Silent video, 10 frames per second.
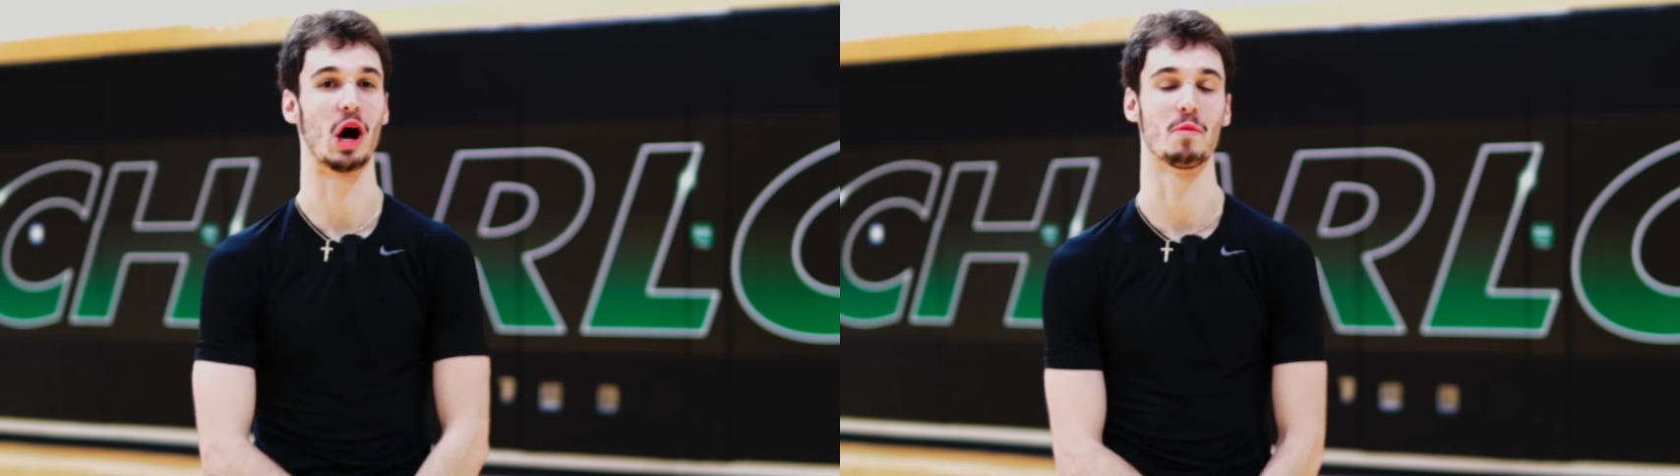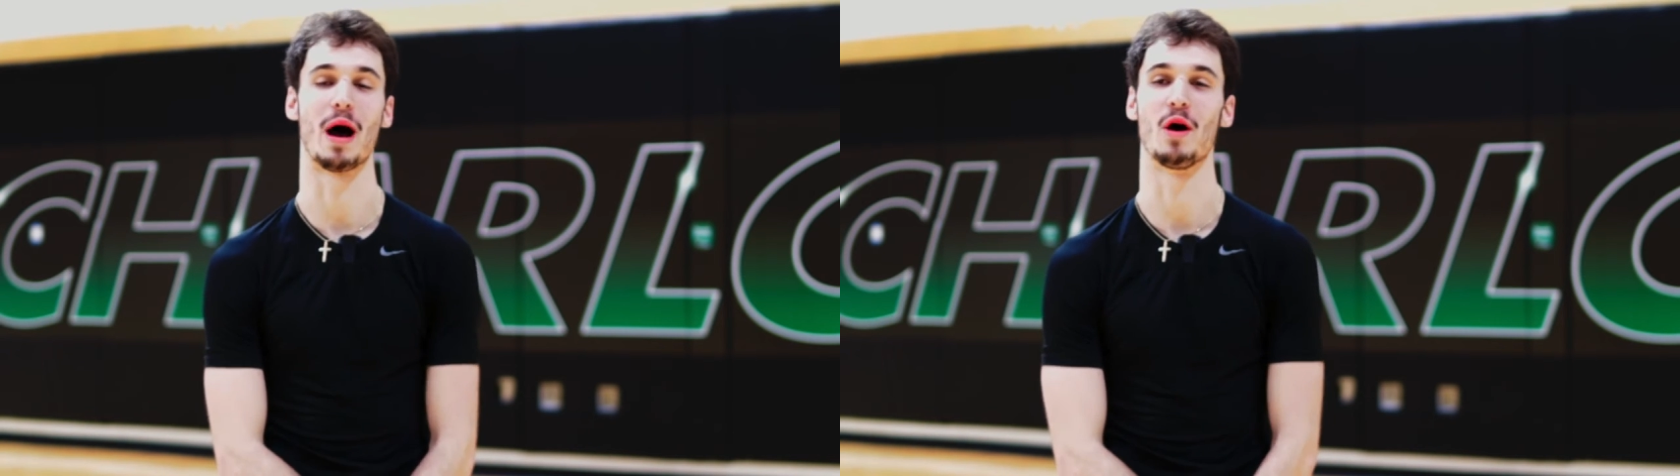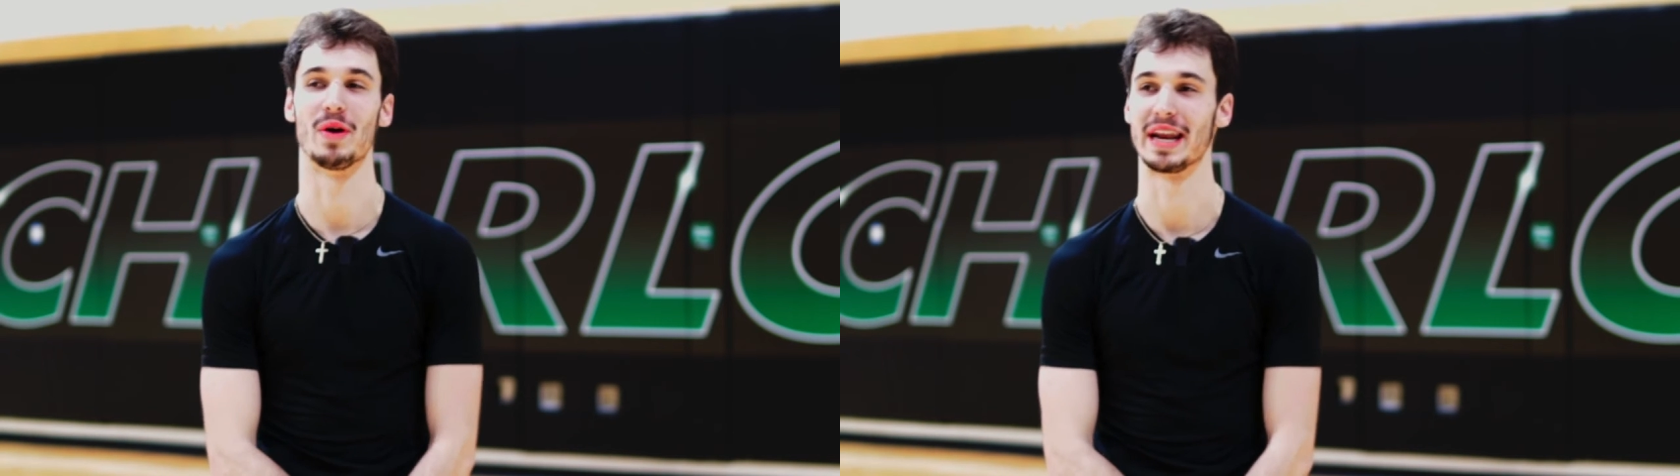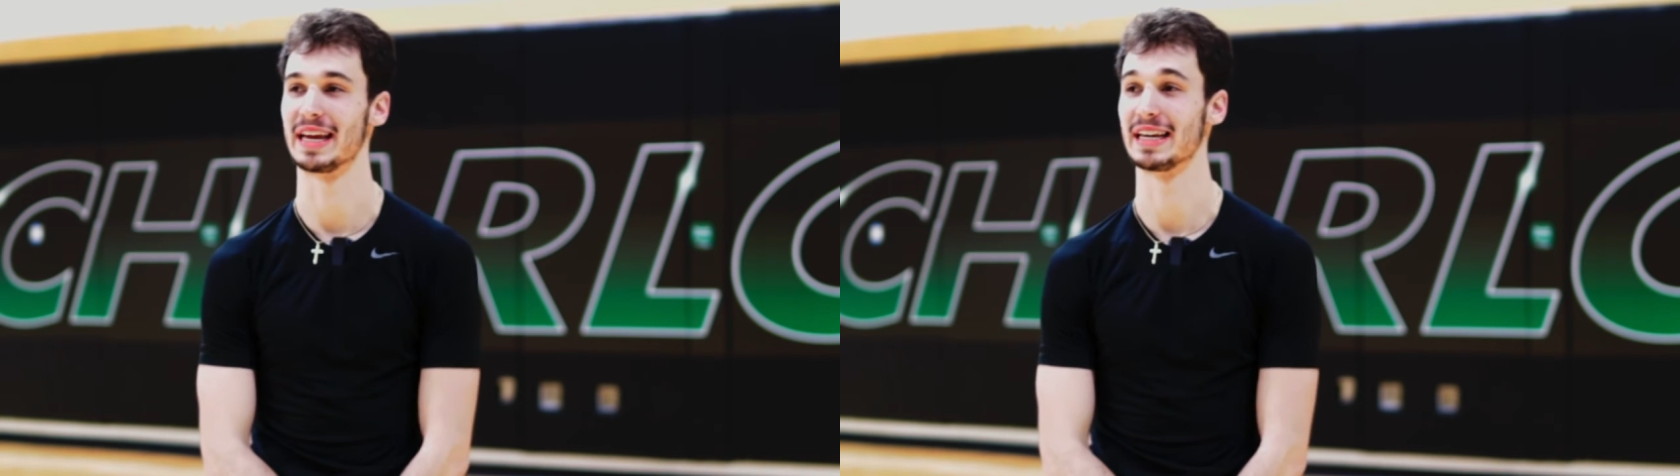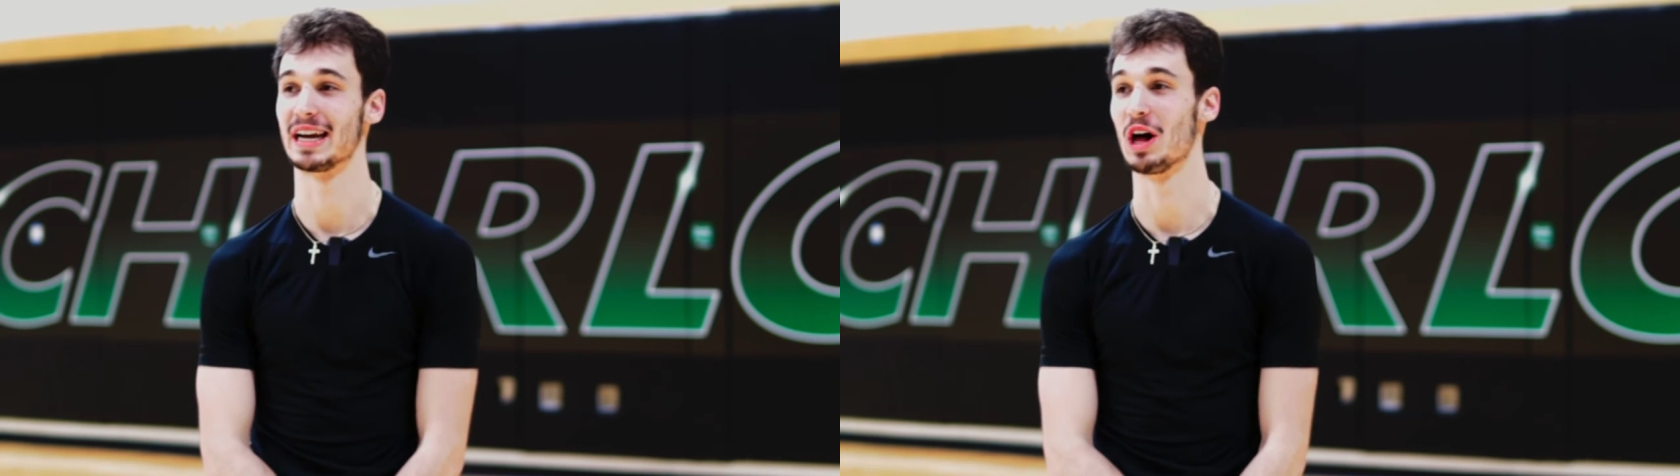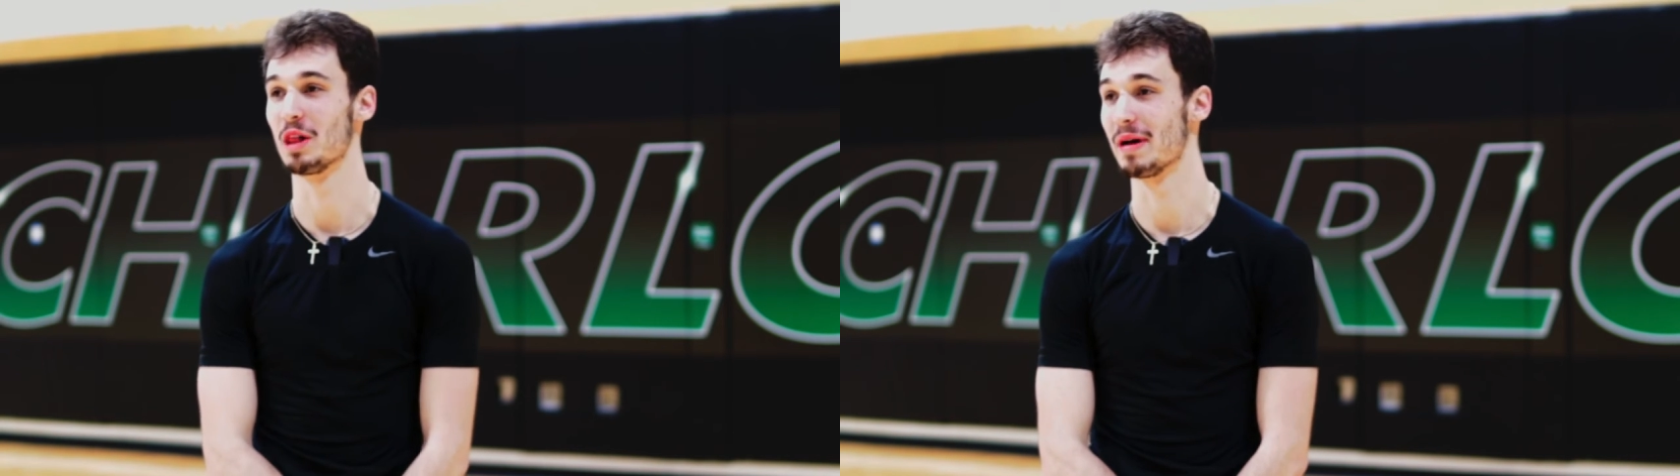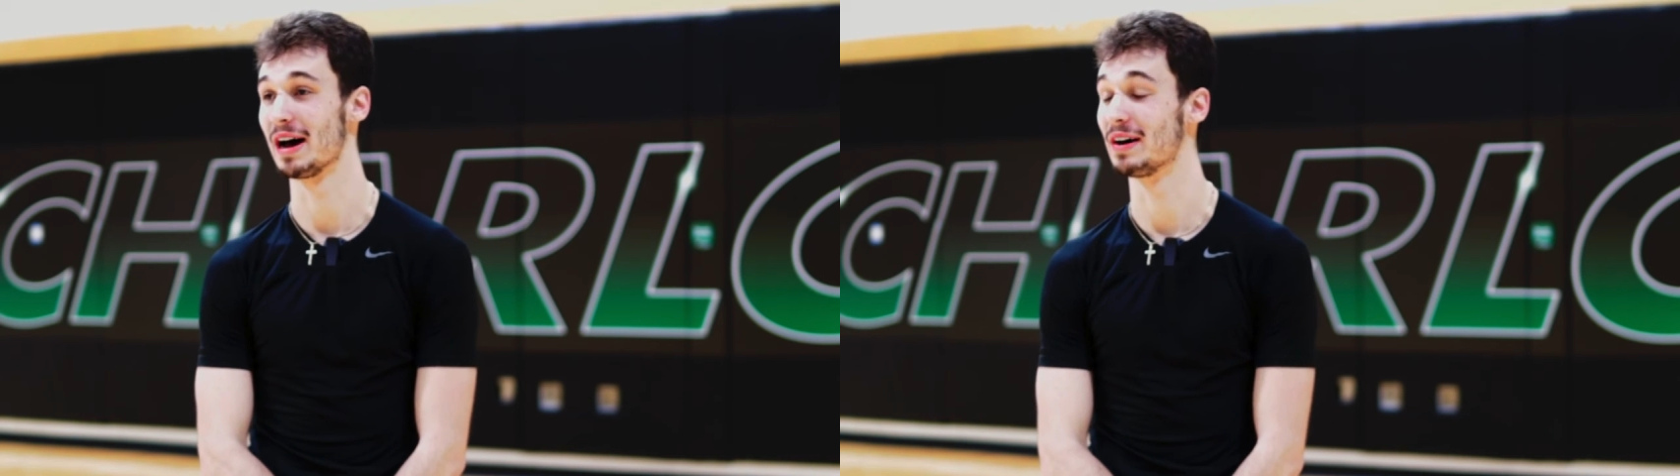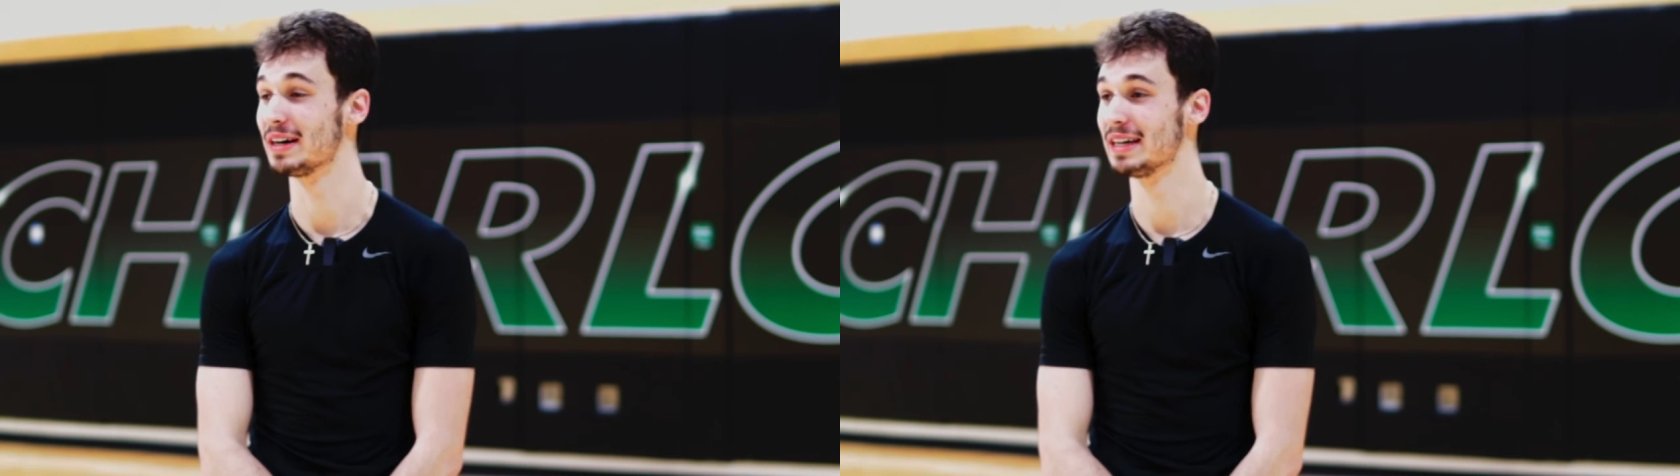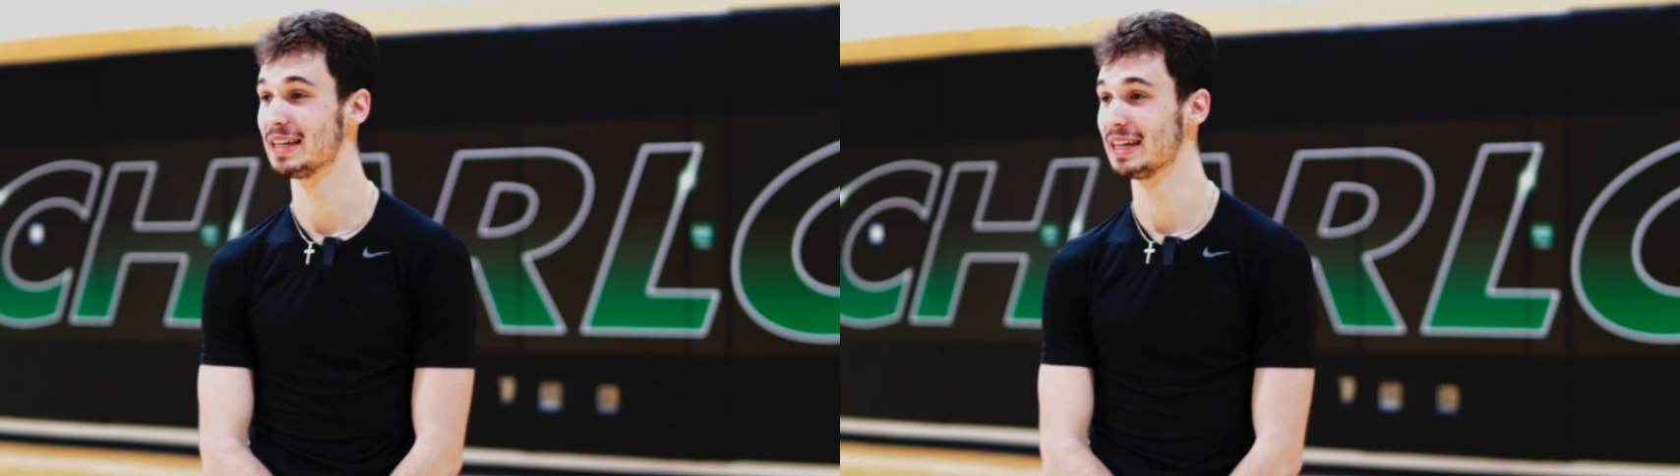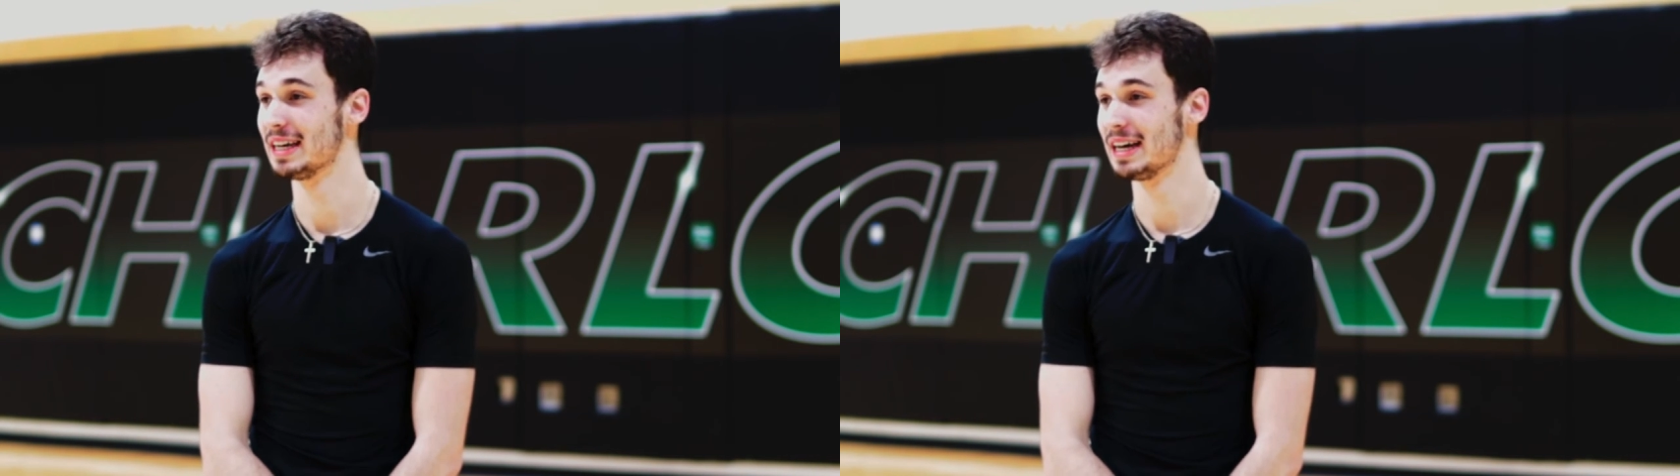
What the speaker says: all about winning, all about,